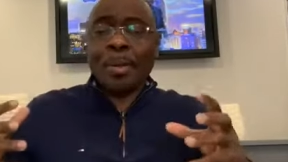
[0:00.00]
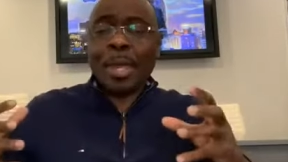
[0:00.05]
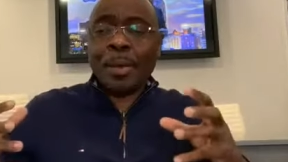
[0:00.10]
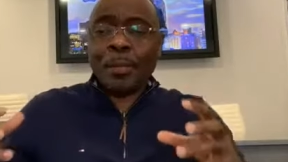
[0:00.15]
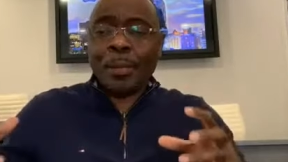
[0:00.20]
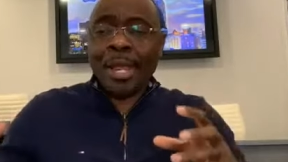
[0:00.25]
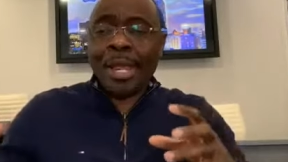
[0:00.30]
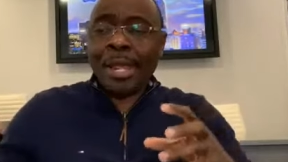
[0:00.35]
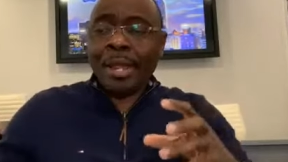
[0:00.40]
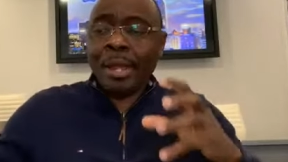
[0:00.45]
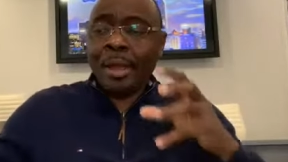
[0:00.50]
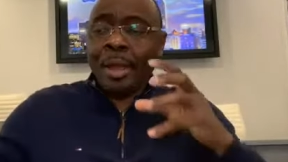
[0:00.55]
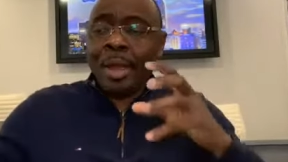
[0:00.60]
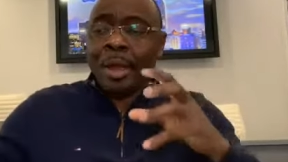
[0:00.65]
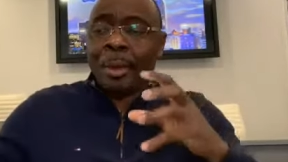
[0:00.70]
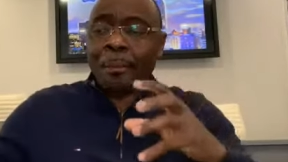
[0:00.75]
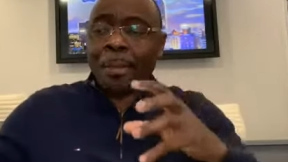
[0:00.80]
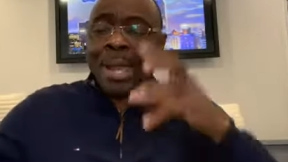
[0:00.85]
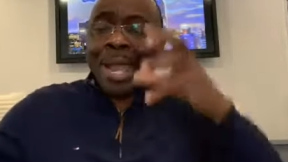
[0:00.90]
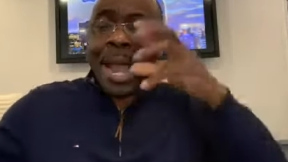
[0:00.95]
May
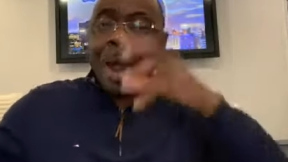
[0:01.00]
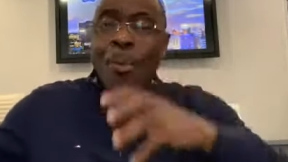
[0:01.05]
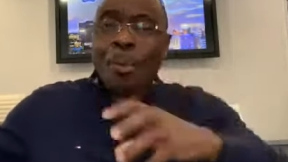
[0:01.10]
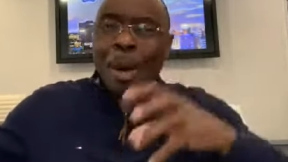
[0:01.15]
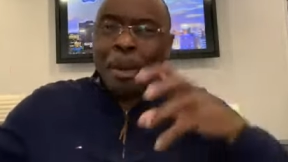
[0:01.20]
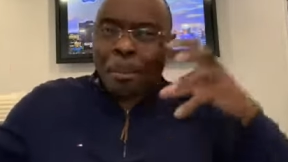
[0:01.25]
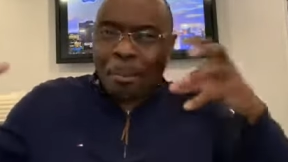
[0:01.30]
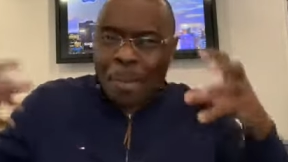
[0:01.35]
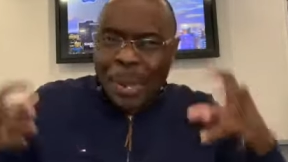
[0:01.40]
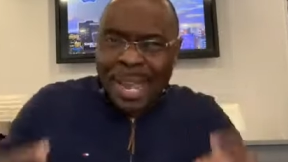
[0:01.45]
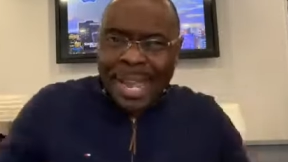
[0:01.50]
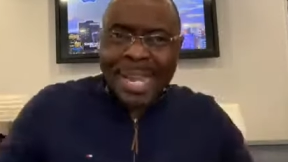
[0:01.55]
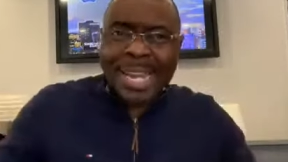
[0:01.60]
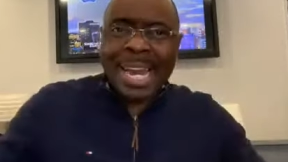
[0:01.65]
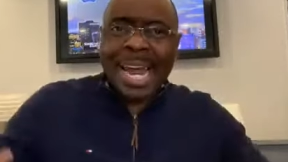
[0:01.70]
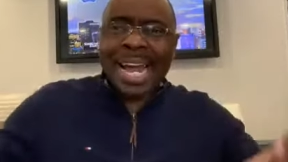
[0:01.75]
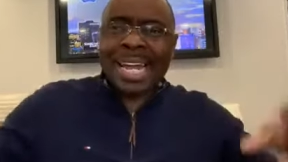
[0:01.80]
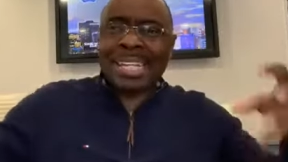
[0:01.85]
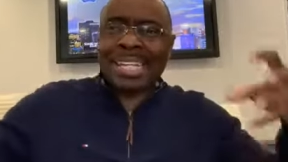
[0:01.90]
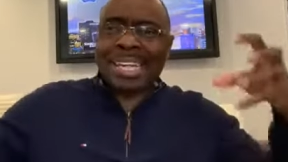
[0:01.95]
we, may our
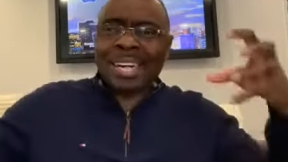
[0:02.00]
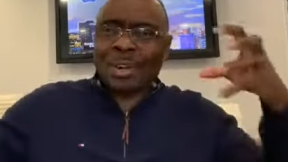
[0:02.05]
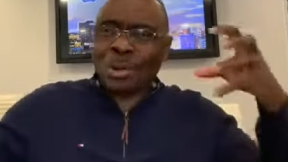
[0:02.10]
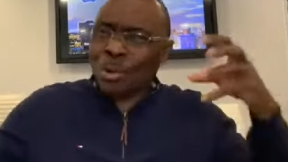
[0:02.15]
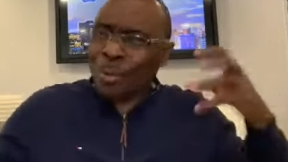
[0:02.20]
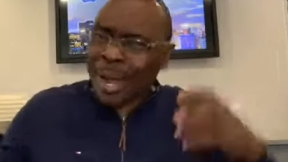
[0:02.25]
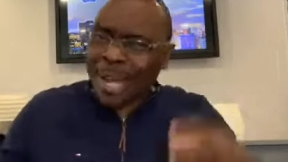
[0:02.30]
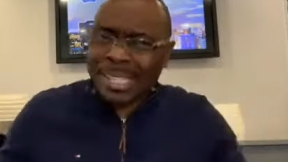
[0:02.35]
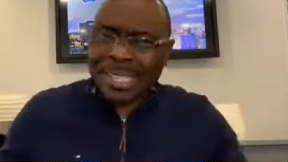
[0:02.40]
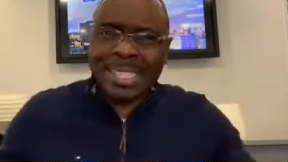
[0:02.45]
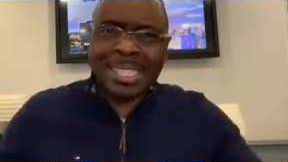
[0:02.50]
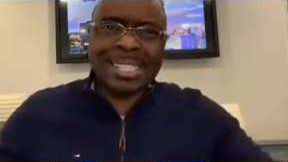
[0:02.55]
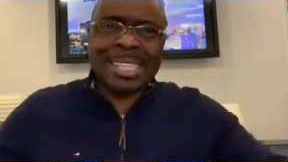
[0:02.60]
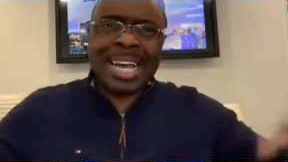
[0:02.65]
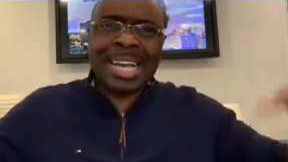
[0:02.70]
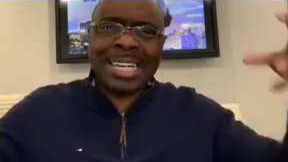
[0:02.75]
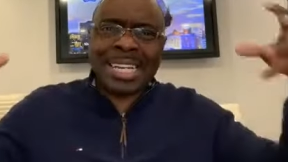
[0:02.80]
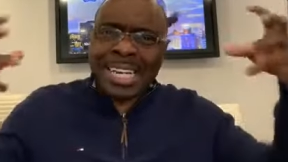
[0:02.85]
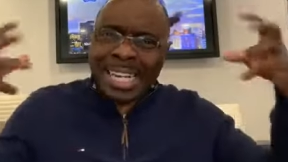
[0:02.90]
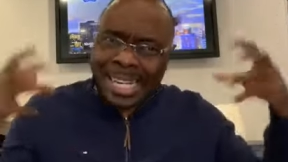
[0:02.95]
pain and the
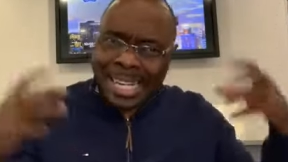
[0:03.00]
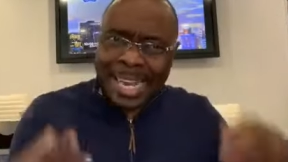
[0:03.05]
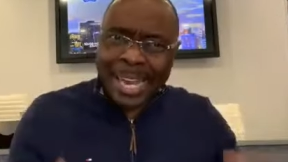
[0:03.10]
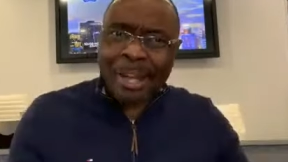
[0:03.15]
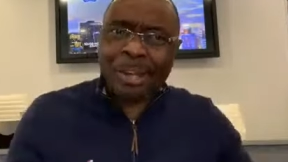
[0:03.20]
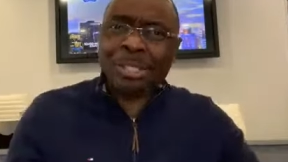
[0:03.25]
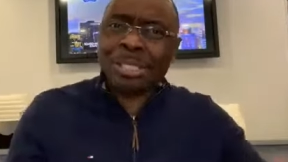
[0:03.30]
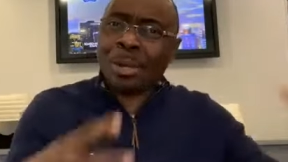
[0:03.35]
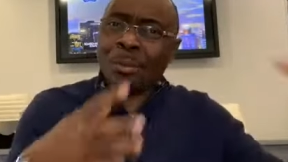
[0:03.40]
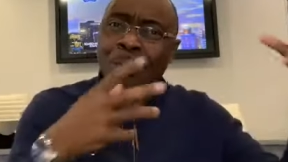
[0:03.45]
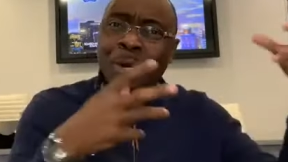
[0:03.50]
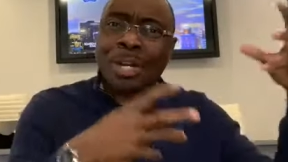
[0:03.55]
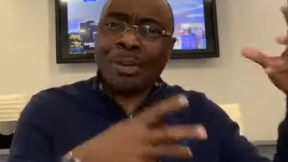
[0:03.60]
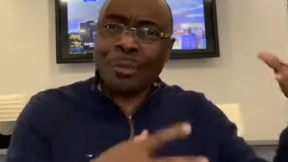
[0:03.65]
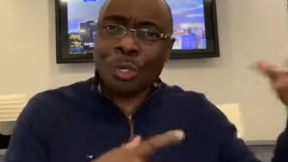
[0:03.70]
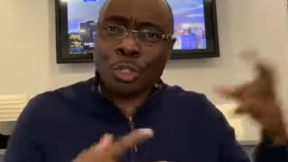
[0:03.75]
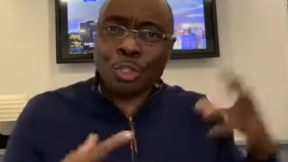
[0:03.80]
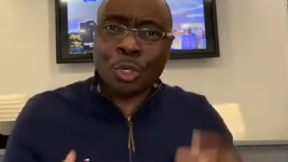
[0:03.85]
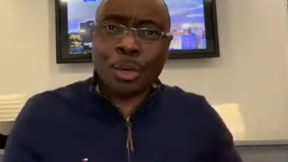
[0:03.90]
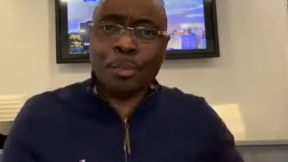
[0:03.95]
crisis and the chaos and whatever